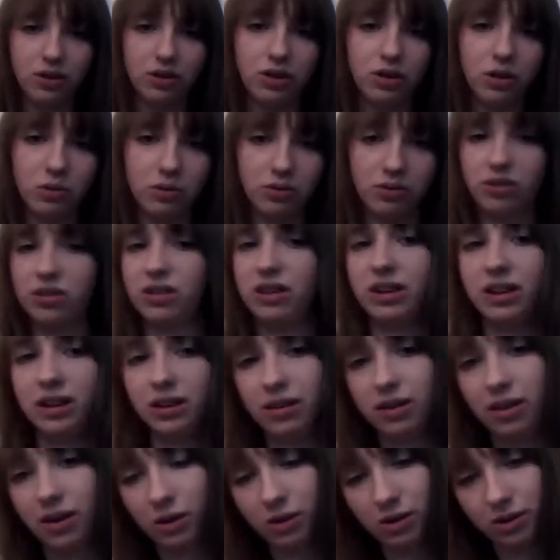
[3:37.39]
use
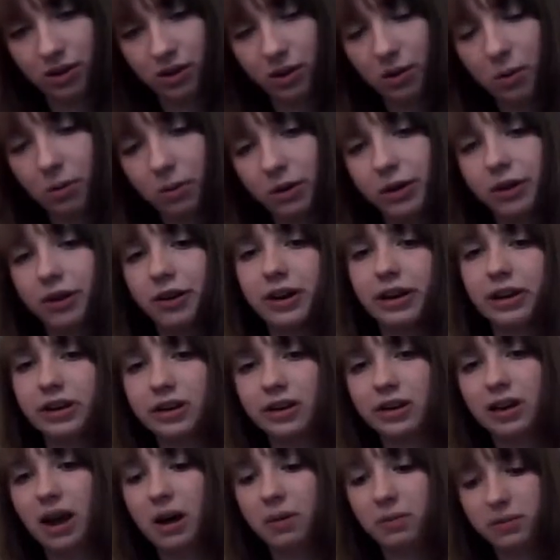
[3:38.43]
the
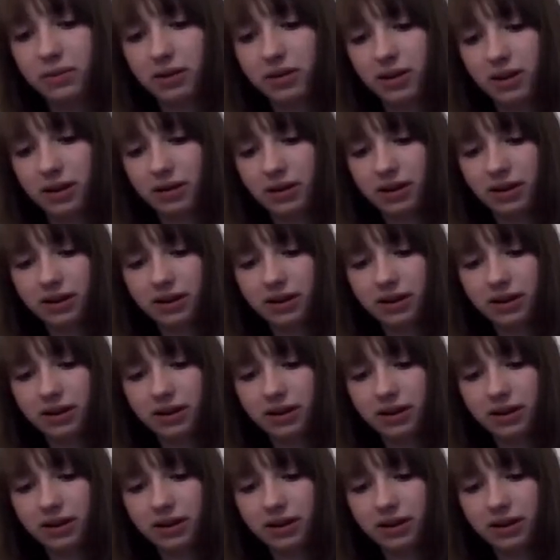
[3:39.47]
quarter-inch allowance there.